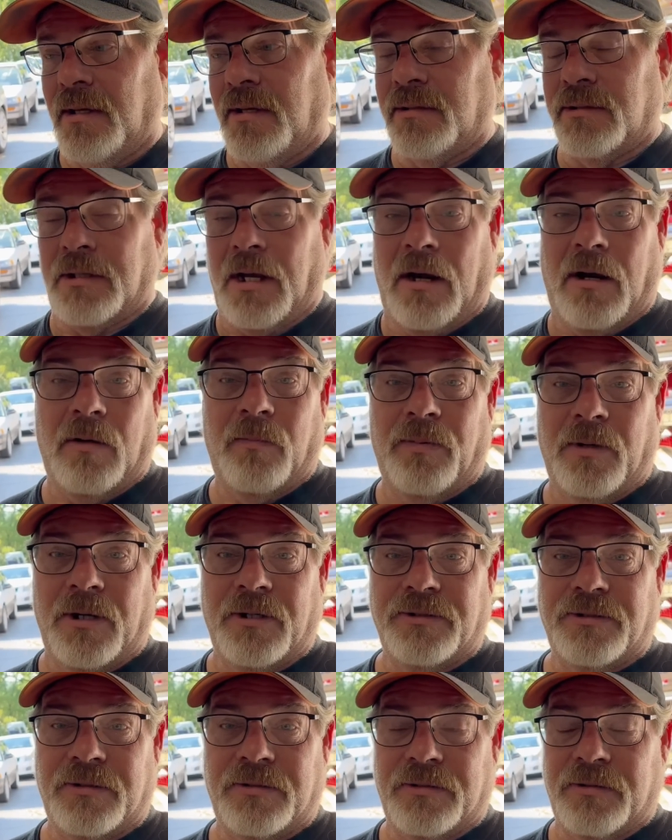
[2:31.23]
Tire
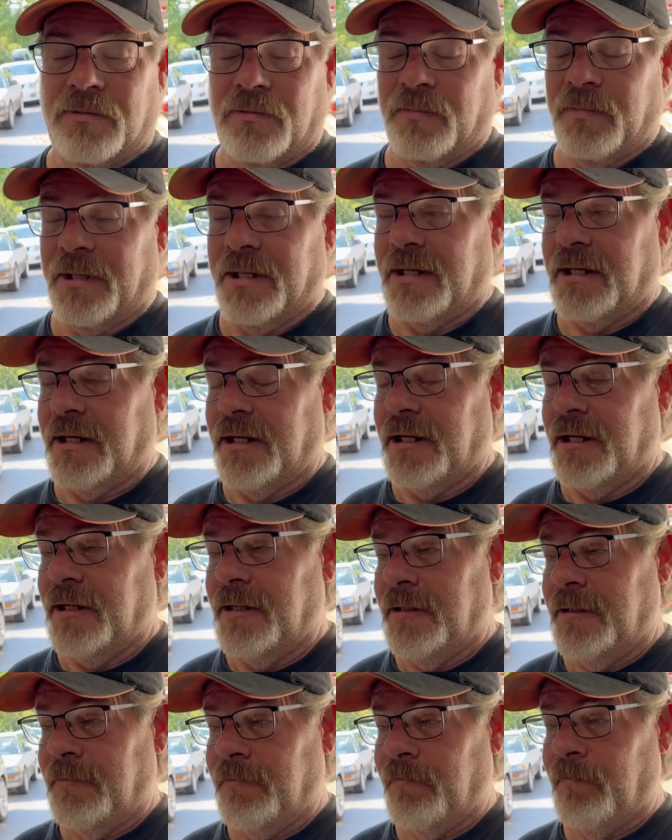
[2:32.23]
pressure is gonna be
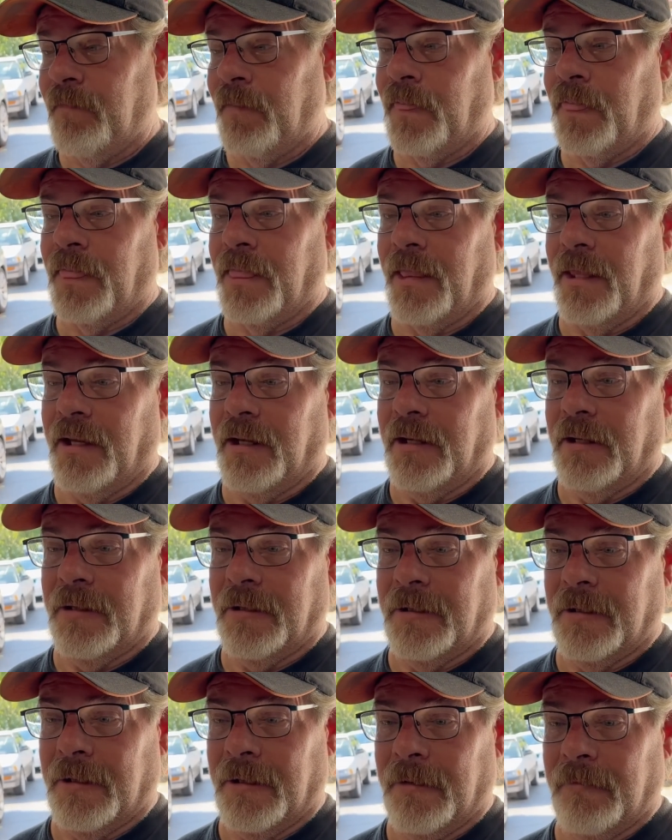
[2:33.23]
key.
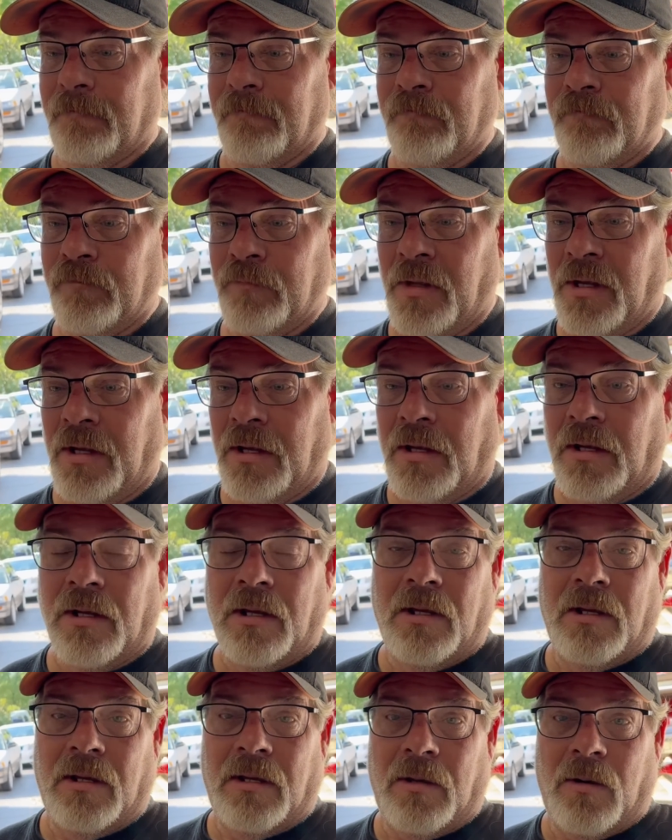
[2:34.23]
And
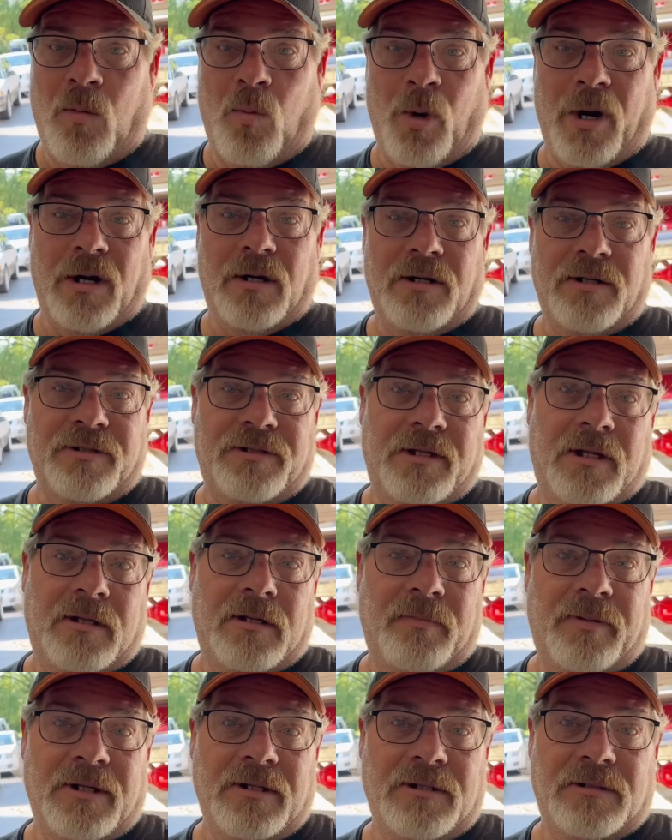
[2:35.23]
where to set
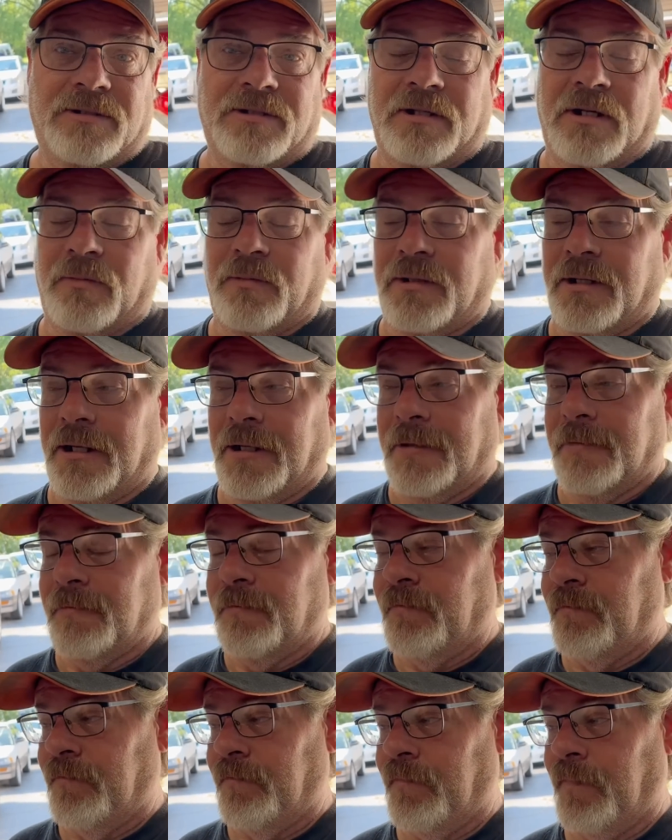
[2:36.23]
the pinion snubber at.
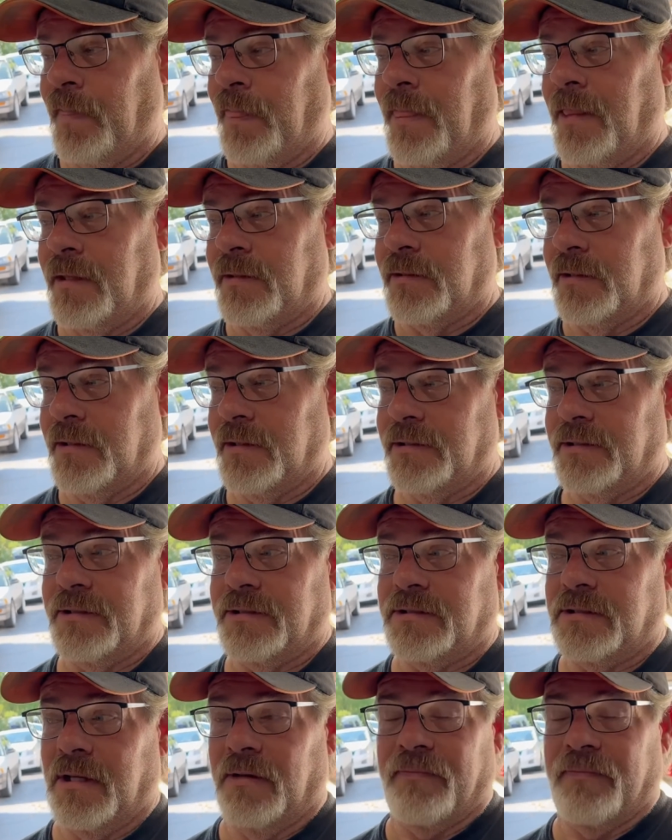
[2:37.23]
So this is
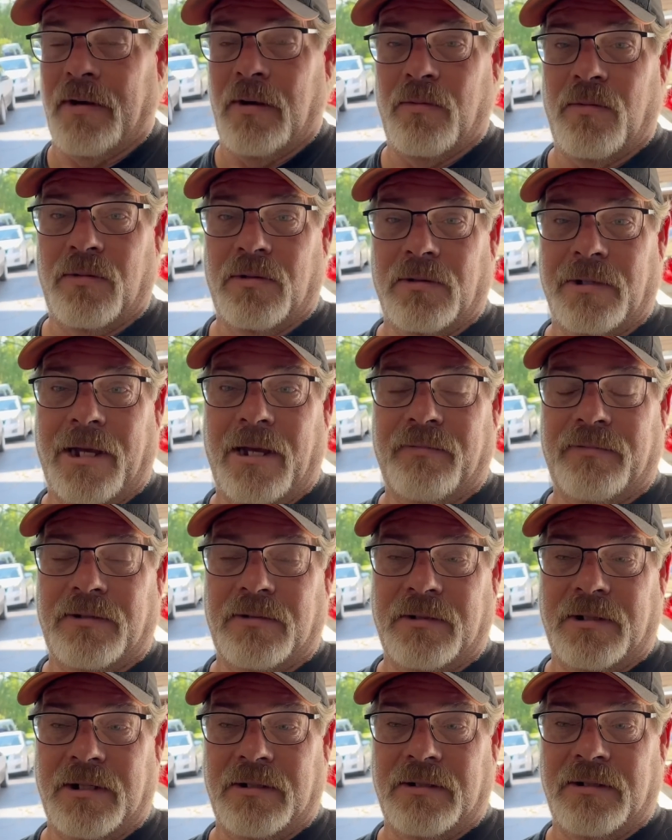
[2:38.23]
stuff I'm gonna have to
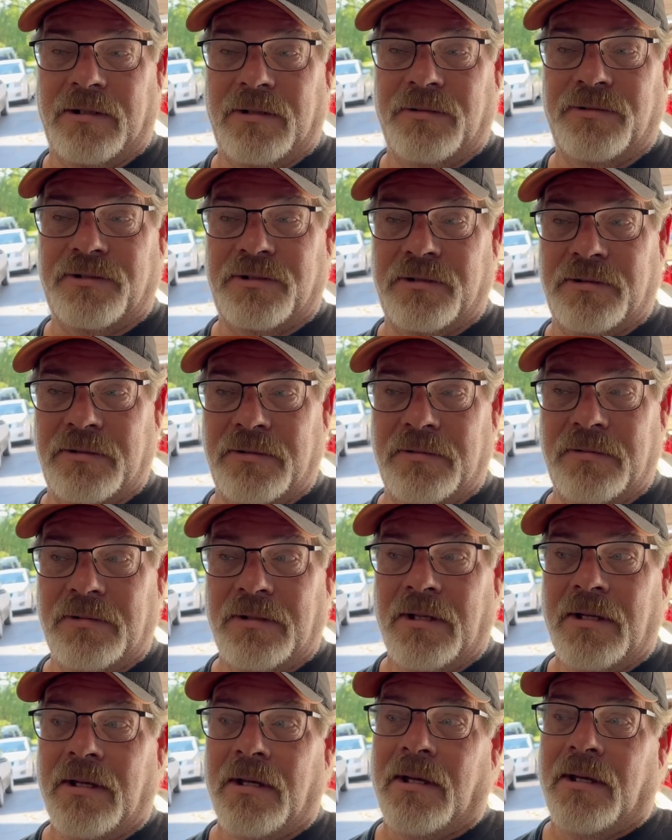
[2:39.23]
get used to,
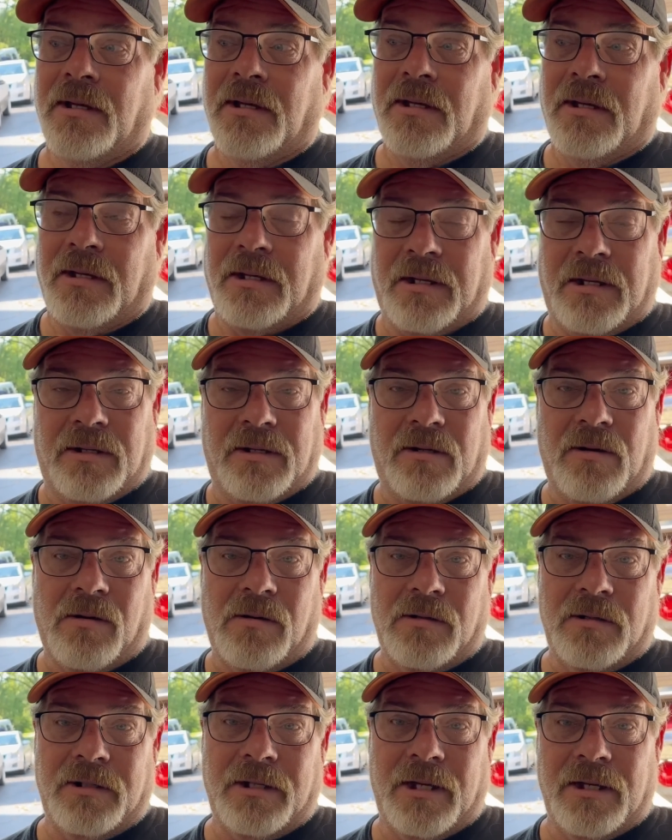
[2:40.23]
get the
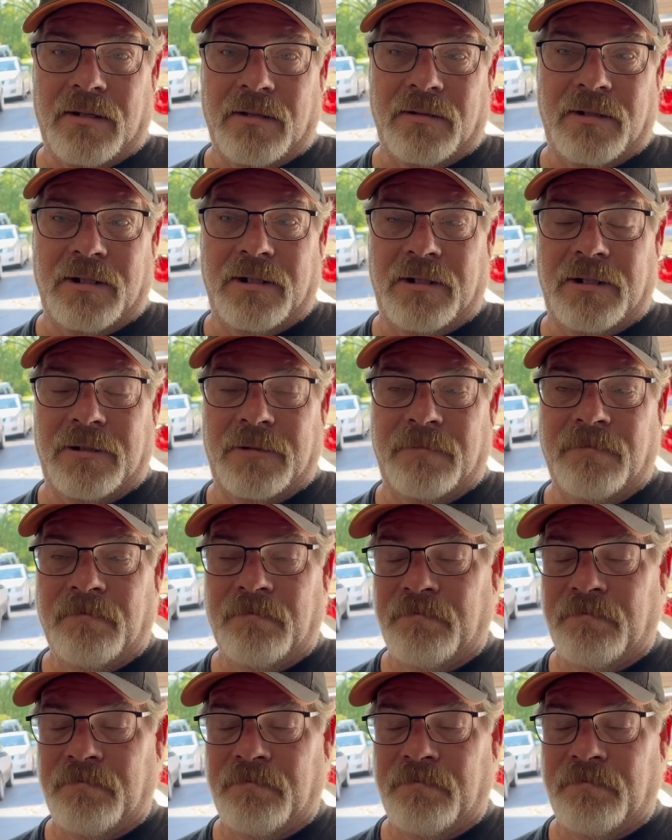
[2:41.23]
car dialed in,